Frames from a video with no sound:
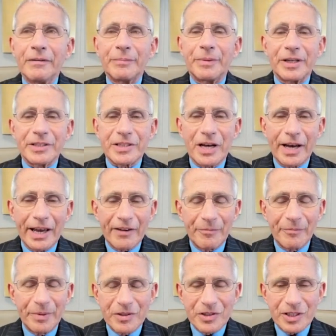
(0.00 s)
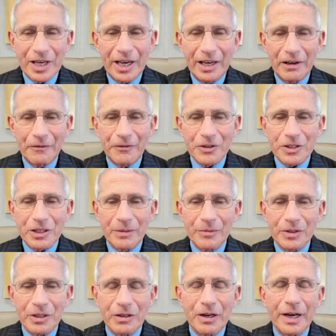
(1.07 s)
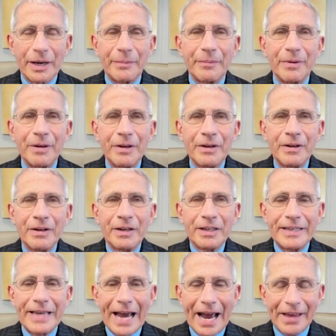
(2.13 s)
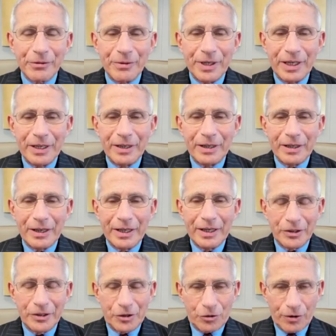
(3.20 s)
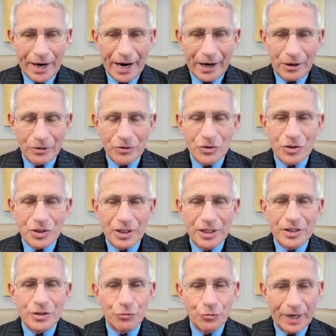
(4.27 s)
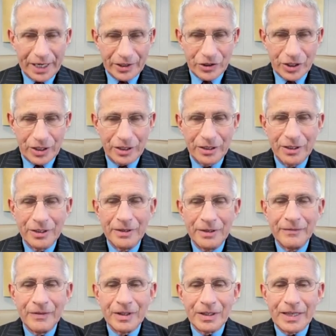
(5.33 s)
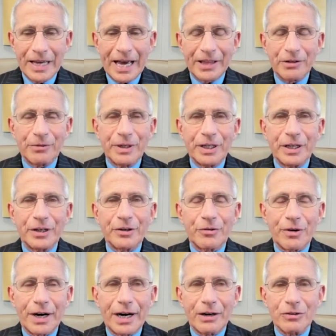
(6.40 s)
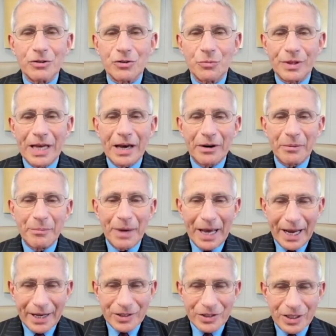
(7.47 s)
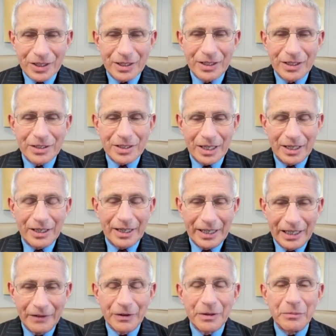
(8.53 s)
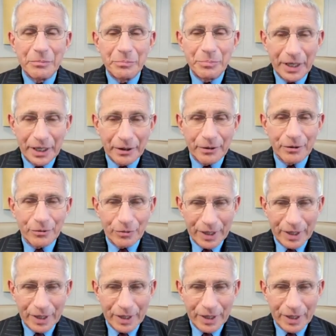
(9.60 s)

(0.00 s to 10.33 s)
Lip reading: But as I have been saying for some time, gathering in crowds is a risk. Gathering in crowds without a mask is an even bigger